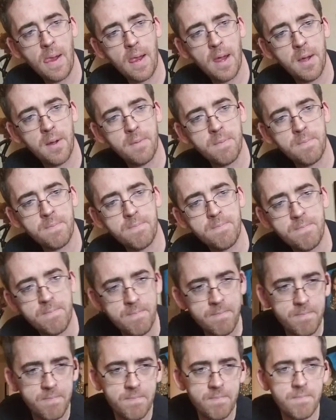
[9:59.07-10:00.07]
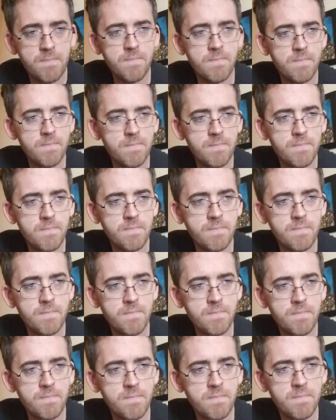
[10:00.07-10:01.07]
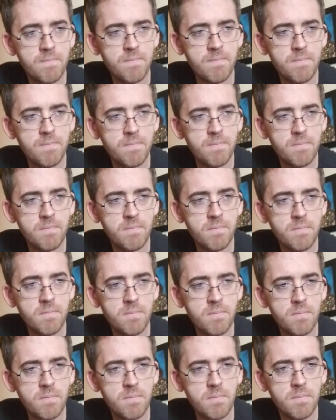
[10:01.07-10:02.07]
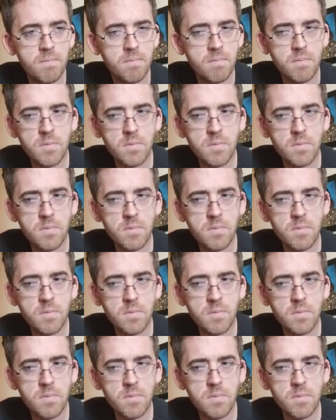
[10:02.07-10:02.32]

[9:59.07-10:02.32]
(silence)